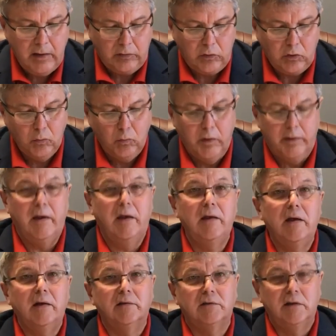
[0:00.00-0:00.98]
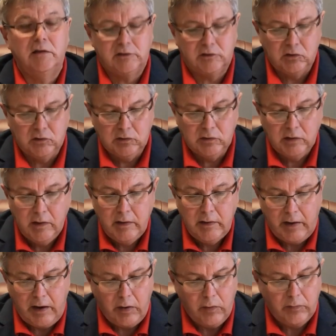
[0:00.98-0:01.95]
you with any essential
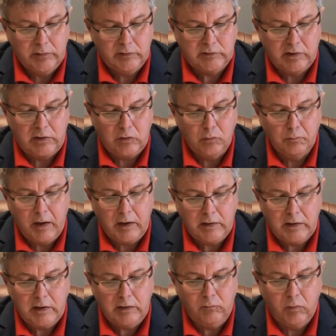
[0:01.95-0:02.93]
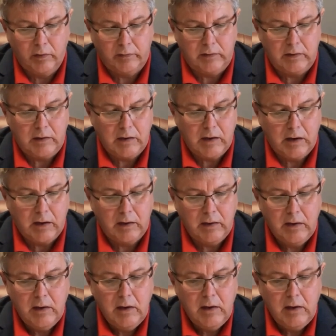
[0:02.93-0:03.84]
errands that you may need with the